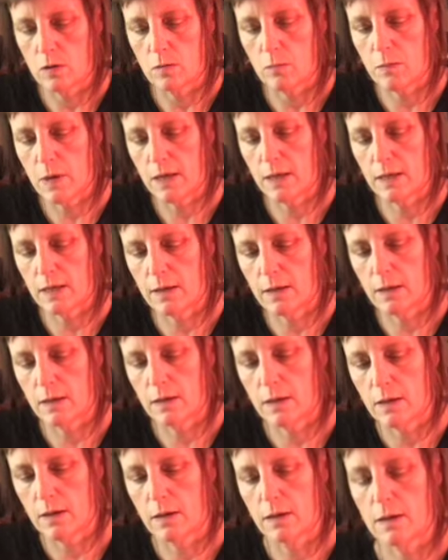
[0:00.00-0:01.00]
could make
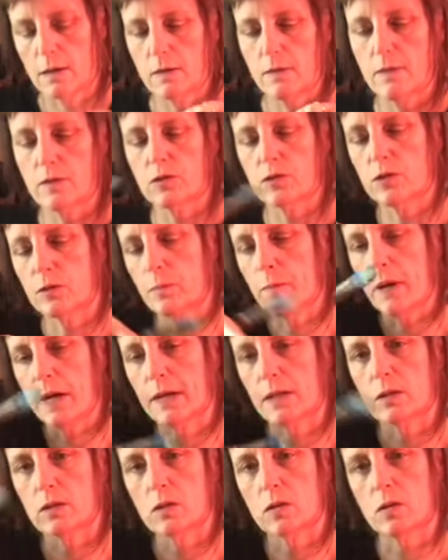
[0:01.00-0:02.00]

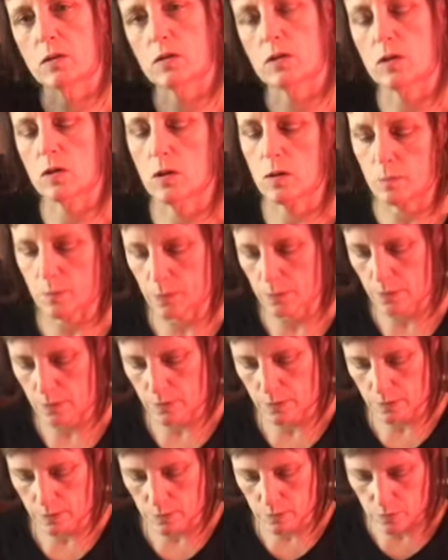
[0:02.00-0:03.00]
spikes on the top,
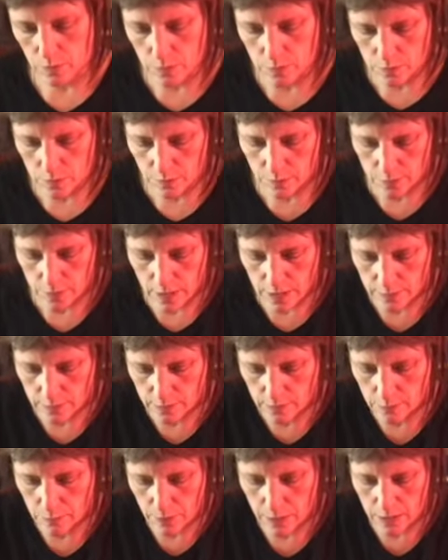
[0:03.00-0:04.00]
so as if it had
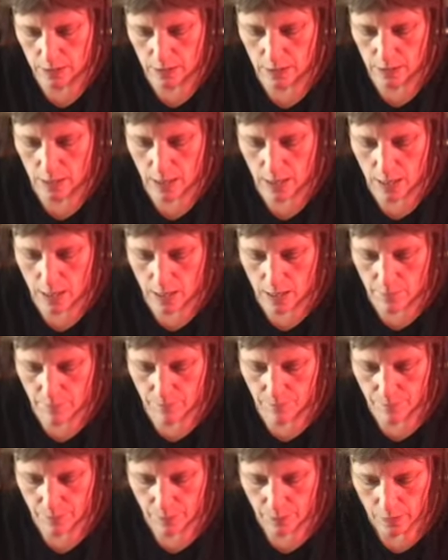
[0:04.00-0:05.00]
spiky hair.
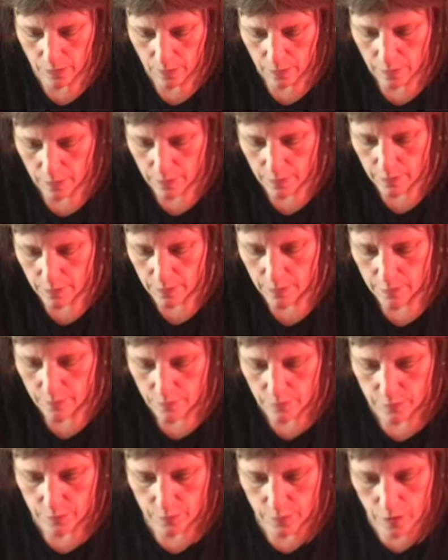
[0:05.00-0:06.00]

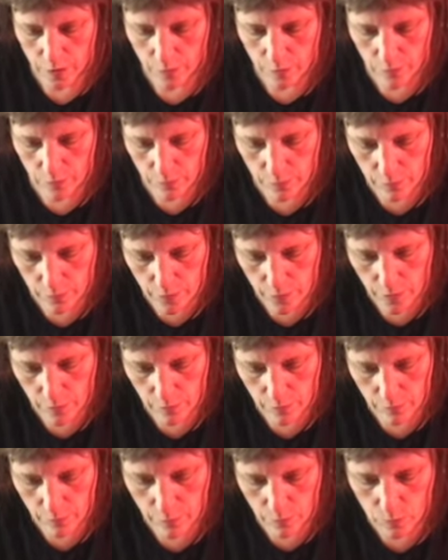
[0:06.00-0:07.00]
No
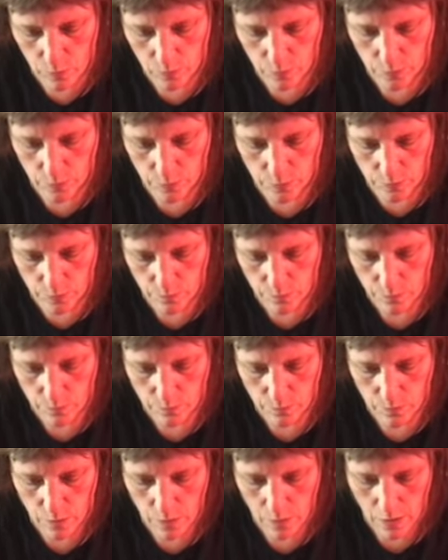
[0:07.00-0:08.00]
rules.
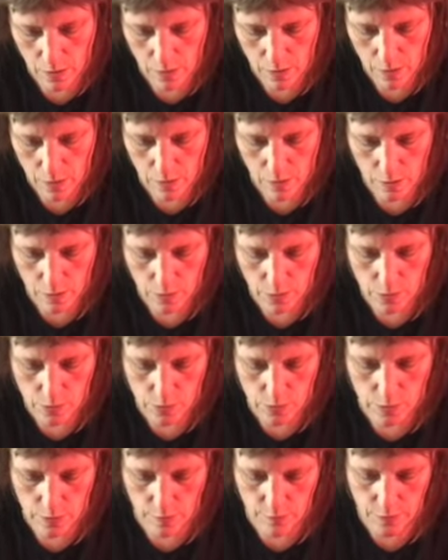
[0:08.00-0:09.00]
You
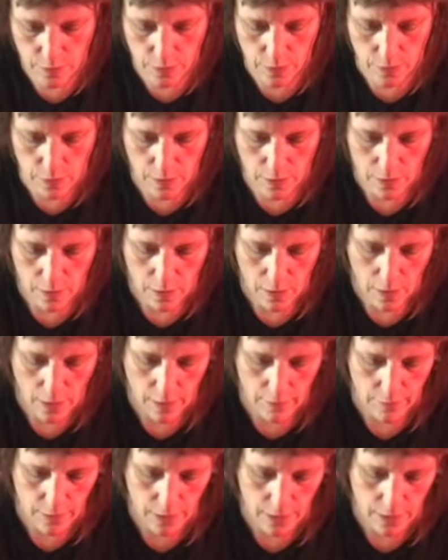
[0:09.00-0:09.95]
just have to have an